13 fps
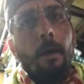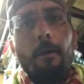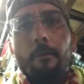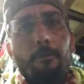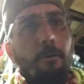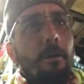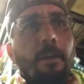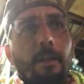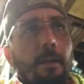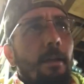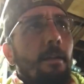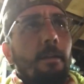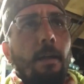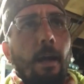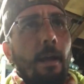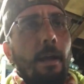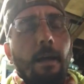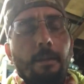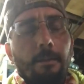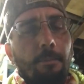Freaking, I
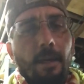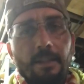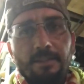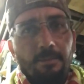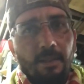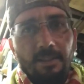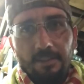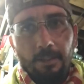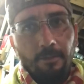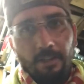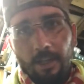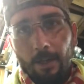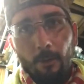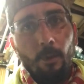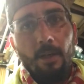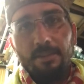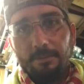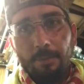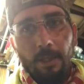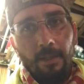got the best of myself again,
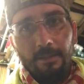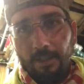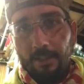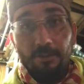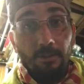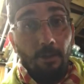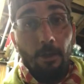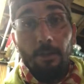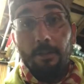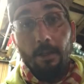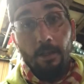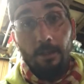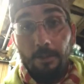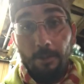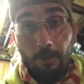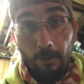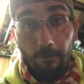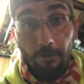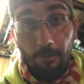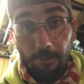wasn't paying attention, heard Duckling
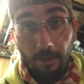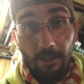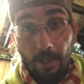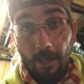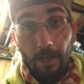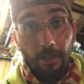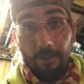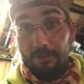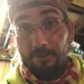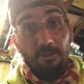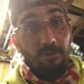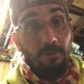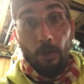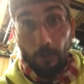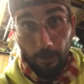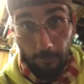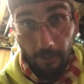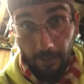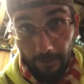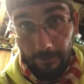over the PA and just started
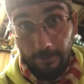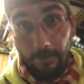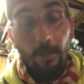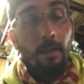bidding.